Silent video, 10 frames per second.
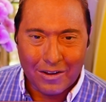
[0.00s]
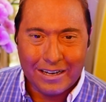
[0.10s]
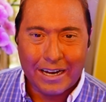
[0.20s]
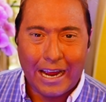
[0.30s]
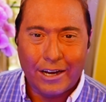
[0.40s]
The
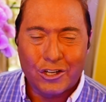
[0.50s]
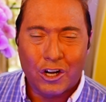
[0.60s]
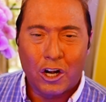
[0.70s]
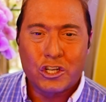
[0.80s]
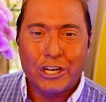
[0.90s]
email
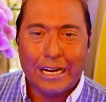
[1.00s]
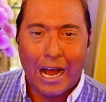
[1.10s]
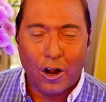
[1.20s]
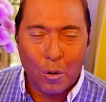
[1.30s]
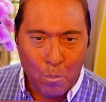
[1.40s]
indicated to
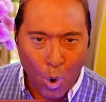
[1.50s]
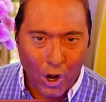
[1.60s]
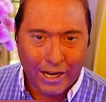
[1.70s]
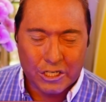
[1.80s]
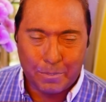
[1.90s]
her she got
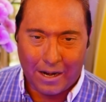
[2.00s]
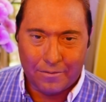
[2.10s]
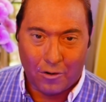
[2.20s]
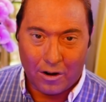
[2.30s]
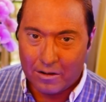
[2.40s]
her
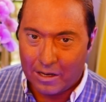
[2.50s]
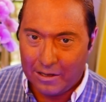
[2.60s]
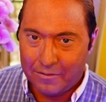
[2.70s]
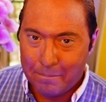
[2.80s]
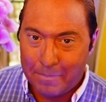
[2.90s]
mortgage paid
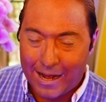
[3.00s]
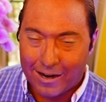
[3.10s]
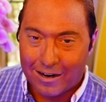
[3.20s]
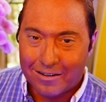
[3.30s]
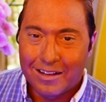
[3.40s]
for.
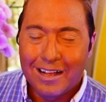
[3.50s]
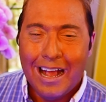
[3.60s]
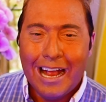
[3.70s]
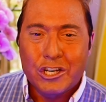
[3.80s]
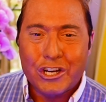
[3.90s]
Even
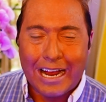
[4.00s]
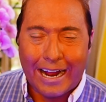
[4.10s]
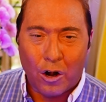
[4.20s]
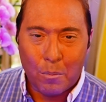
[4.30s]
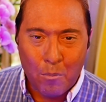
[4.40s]
better.
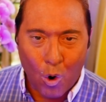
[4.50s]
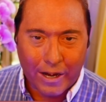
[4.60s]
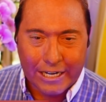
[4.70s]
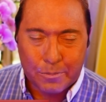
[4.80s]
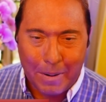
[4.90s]
She got
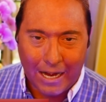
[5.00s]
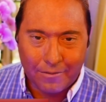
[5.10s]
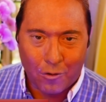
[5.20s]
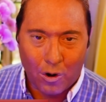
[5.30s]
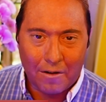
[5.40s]
her
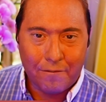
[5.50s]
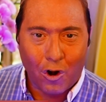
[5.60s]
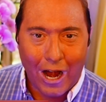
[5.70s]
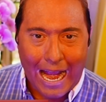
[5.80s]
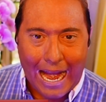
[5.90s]
mortgage paid
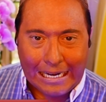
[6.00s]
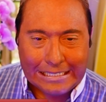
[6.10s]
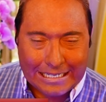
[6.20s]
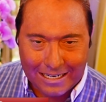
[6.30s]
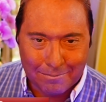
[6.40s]
for for
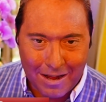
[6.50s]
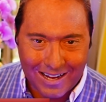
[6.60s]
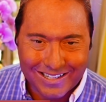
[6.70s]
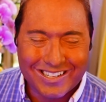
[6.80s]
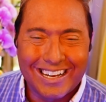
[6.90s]

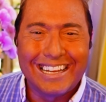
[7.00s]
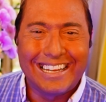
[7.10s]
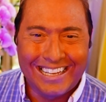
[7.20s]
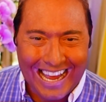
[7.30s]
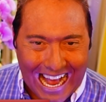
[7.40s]
eighteen
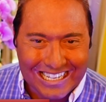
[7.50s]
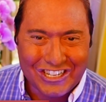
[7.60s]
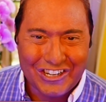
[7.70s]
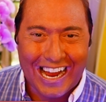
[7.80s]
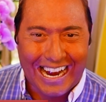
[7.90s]
months.
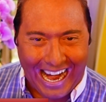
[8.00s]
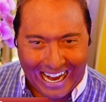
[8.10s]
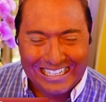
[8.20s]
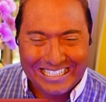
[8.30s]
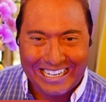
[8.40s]
Yes, she
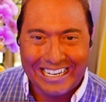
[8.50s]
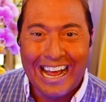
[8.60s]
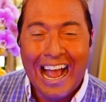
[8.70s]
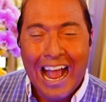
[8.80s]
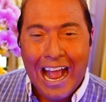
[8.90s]
got
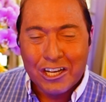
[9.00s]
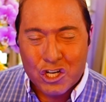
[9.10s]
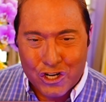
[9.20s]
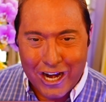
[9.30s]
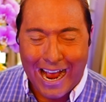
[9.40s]
eighteen
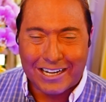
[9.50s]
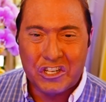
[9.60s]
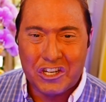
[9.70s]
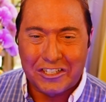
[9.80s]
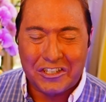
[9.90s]

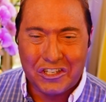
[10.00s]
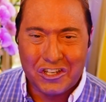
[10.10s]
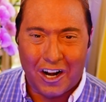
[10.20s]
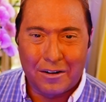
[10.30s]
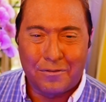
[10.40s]
checks
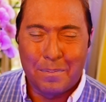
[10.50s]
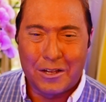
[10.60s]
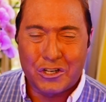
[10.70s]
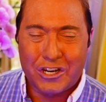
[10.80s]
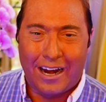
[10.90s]
just to
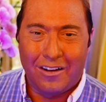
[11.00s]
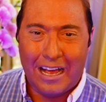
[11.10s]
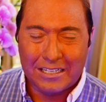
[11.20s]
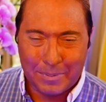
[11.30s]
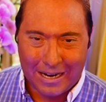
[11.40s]
start from this
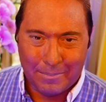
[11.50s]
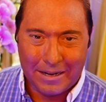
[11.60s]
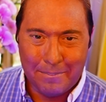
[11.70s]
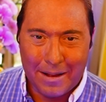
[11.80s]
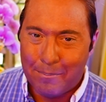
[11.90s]
channel
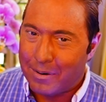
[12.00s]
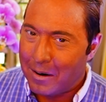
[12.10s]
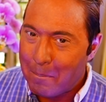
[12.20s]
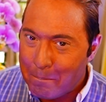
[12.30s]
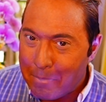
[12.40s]
as becoming a
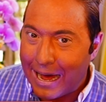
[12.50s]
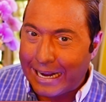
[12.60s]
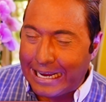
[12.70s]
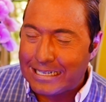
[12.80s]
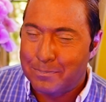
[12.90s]
member.
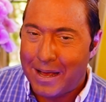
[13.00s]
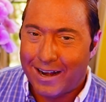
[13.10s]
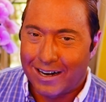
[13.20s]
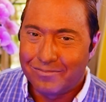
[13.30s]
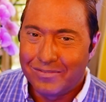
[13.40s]
But it
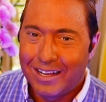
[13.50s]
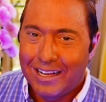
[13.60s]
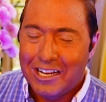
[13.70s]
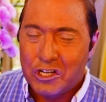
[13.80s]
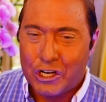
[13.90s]
gets
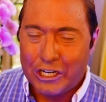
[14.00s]
better.